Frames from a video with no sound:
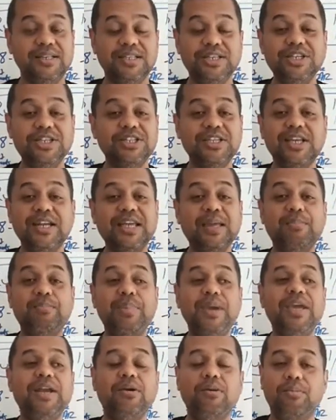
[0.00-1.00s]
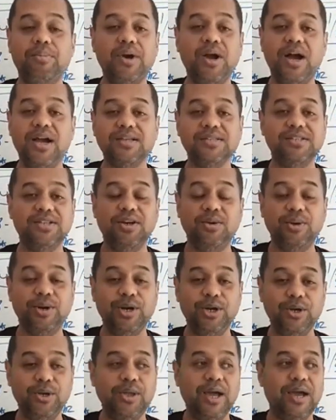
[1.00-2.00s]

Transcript: You're just going to compete on price. You don't want to do